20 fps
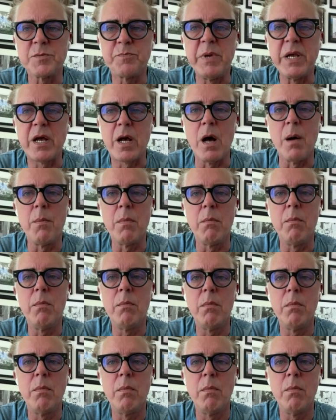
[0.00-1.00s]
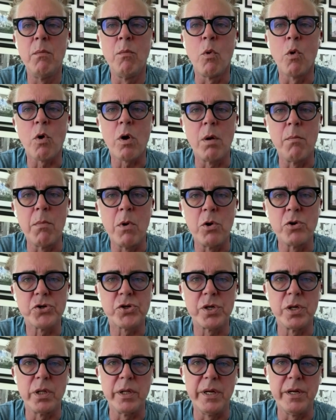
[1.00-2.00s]
become more
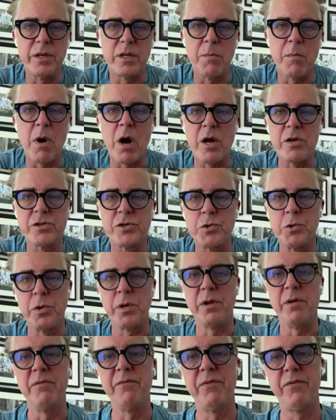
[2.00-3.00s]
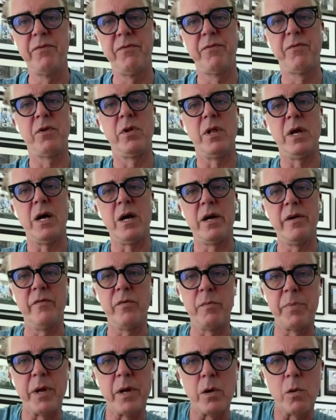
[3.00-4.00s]
emotionally demonstrative, for lack of
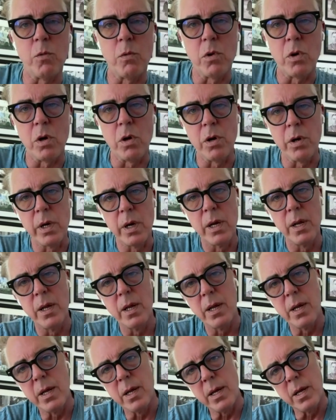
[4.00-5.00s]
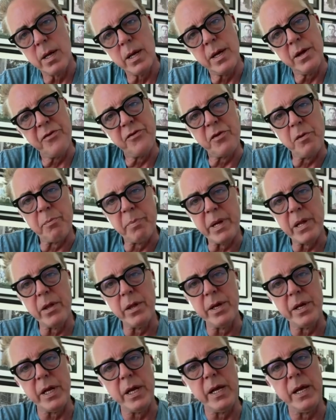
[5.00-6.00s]
a better word. His
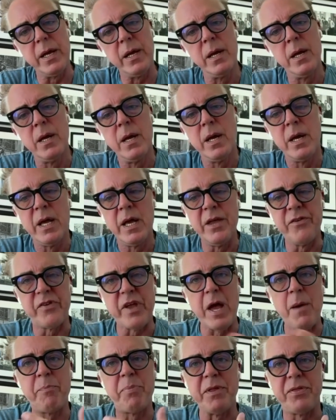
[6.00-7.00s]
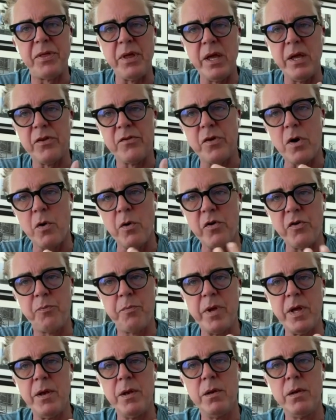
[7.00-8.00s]
ability, his empathy has always
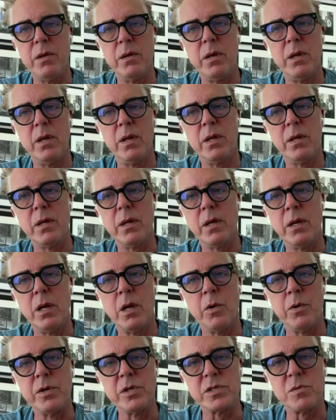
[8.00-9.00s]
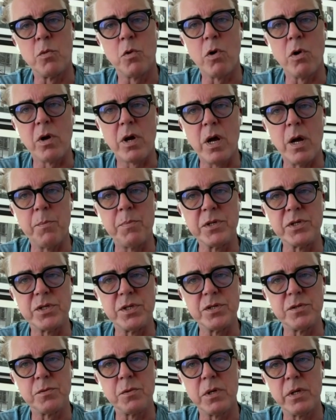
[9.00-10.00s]
been, and his moral
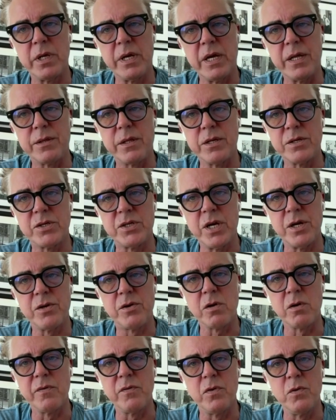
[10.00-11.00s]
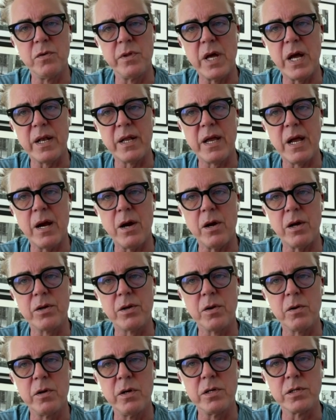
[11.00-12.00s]
compass is really at the center of who that
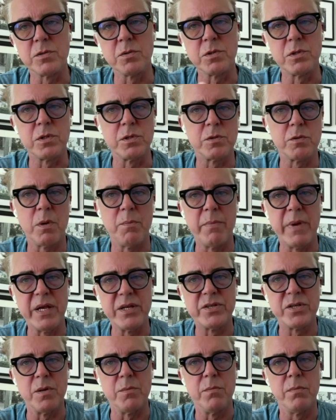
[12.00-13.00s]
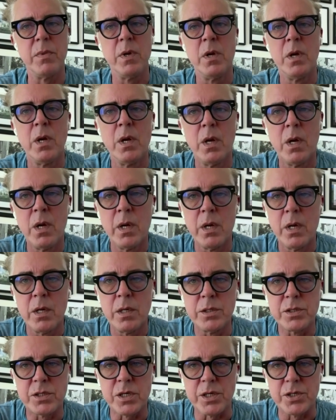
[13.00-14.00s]
character is, which is what makes him
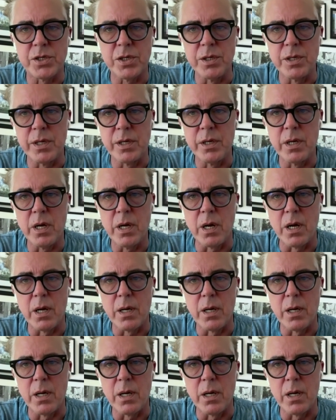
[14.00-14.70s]
such an